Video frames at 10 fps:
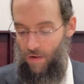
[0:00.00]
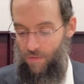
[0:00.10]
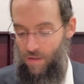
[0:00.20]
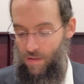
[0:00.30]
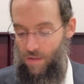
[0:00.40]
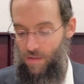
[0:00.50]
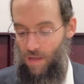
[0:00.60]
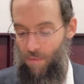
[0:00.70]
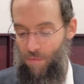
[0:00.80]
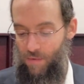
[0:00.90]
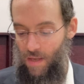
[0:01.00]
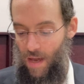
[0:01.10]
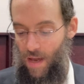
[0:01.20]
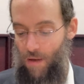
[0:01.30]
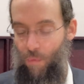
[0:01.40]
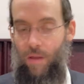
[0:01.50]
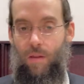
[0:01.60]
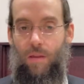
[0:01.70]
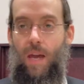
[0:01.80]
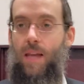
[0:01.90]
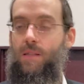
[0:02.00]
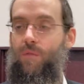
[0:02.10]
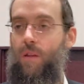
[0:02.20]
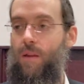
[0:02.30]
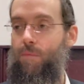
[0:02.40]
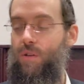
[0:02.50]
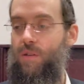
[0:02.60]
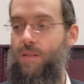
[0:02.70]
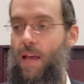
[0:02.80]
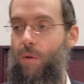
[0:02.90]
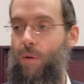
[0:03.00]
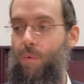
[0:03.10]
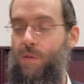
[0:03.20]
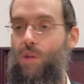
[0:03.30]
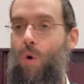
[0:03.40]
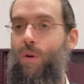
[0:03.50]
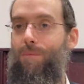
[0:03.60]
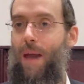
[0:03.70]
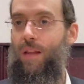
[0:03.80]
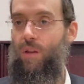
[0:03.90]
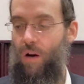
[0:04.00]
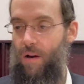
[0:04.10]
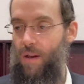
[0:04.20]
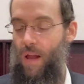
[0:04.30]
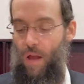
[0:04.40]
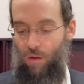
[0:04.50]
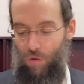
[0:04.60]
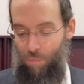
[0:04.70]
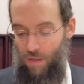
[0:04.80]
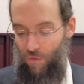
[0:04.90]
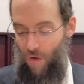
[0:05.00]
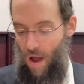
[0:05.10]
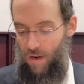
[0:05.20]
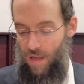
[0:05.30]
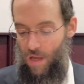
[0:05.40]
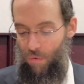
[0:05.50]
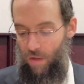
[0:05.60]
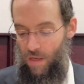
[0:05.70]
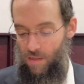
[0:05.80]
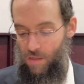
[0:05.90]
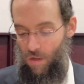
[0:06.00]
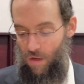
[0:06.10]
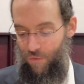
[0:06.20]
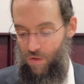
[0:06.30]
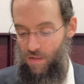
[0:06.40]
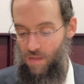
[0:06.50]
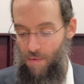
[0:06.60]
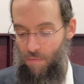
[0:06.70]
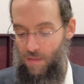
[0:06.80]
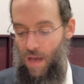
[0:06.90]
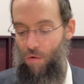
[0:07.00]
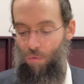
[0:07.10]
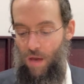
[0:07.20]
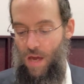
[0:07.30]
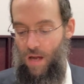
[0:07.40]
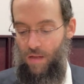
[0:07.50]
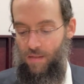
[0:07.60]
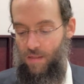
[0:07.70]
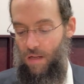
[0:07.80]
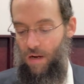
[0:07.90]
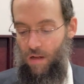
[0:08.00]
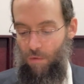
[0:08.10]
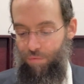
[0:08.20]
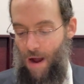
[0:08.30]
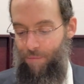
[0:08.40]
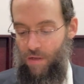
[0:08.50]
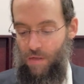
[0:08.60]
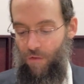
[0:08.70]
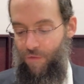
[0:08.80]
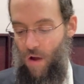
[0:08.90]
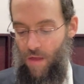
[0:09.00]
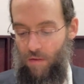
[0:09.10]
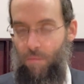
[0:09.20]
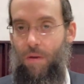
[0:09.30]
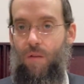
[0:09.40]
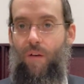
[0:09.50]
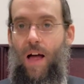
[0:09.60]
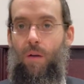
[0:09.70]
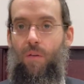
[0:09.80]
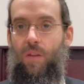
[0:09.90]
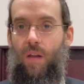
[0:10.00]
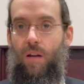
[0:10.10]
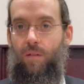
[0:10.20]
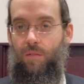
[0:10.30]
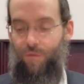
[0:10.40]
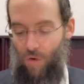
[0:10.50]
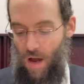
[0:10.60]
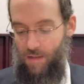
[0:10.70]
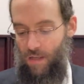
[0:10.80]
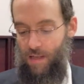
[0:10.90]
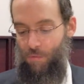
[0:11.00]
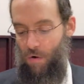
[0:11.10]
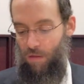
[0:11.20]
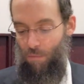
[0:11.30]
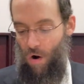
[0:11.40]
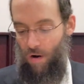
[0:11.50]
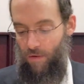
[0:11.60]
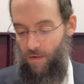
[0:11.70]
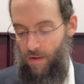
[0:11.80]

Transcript: The, Yisaimim say, when in the case of it, the Mishnah said, when there was no remainder to be divided equally, so therefore the Yisaimim say, we consider the properties of our father to be the value of a dinar. For us, it is worth more.